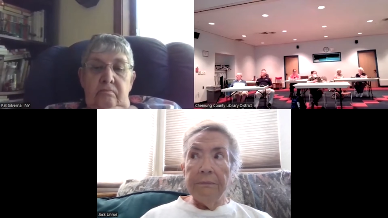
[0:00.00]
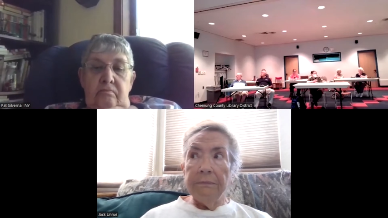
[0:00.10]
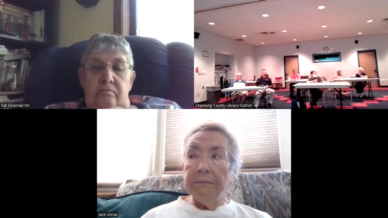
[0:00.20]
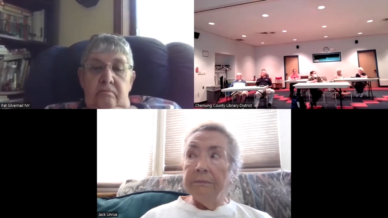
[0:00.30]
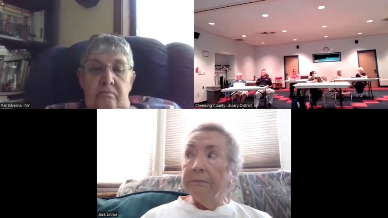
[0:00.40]

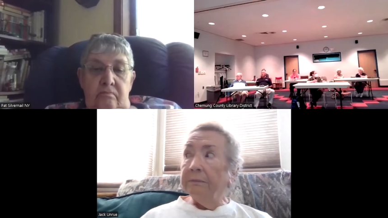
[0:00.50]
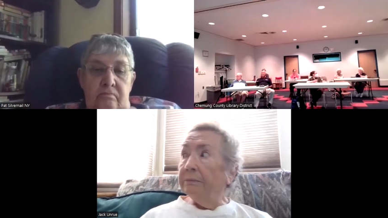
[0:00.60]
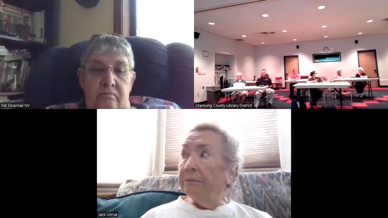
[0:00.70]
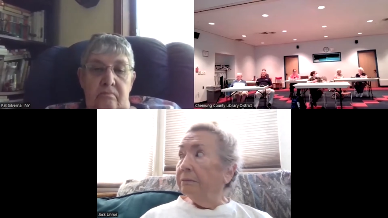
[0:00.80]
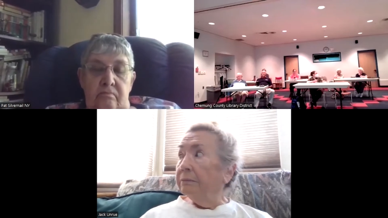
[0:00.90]

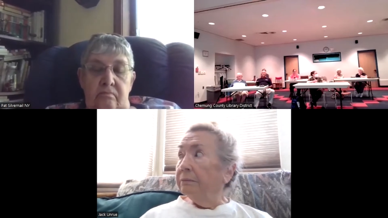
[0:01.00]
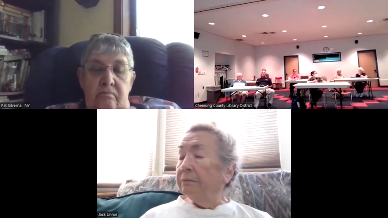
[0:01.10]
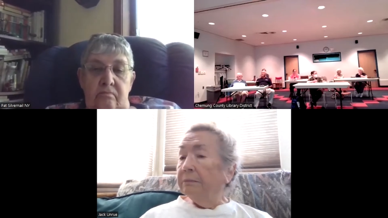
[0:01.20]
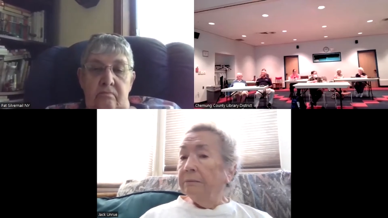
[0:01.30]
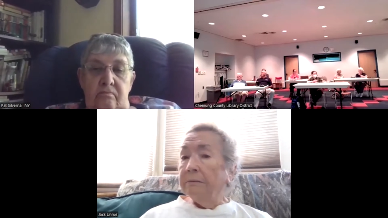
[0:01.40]

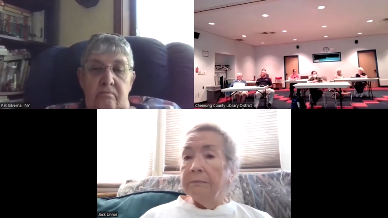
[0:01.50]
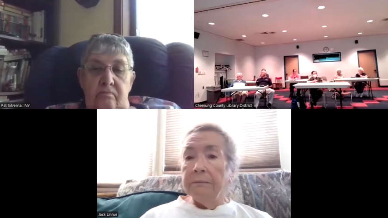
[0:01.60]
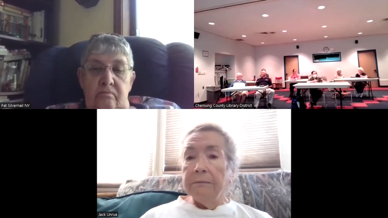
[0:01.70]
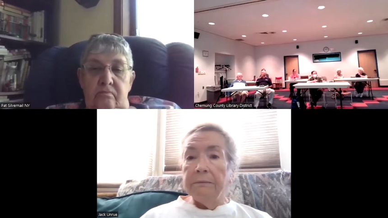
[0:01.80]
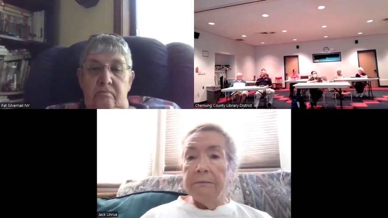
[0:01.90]

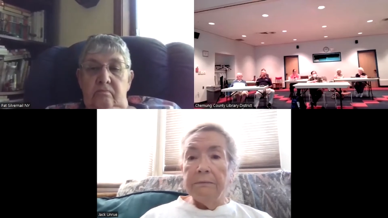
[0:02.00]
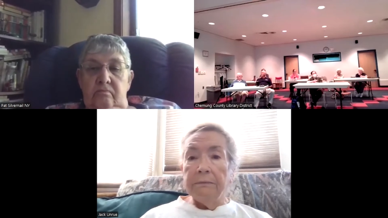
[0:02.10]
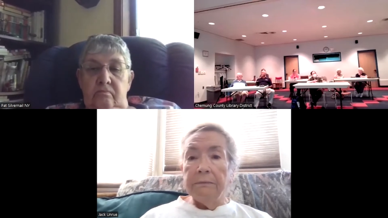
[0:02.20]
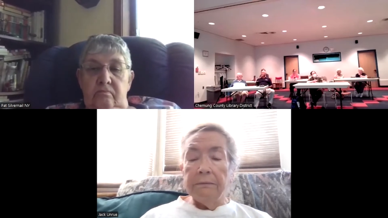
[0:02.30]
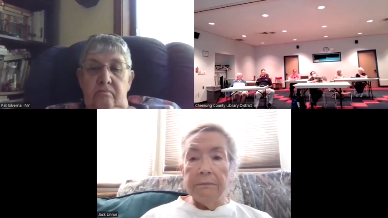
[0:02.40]

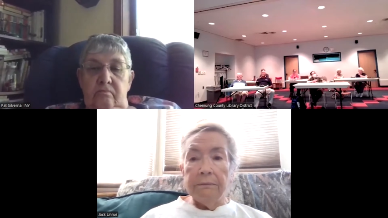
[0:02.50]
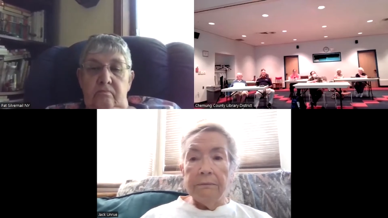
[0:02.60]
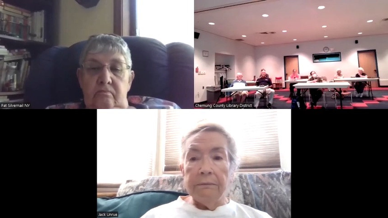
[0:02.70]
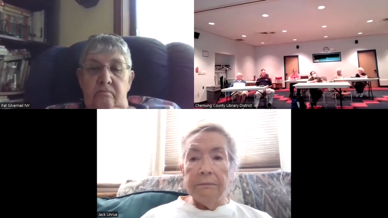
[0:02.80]
(no one is talking)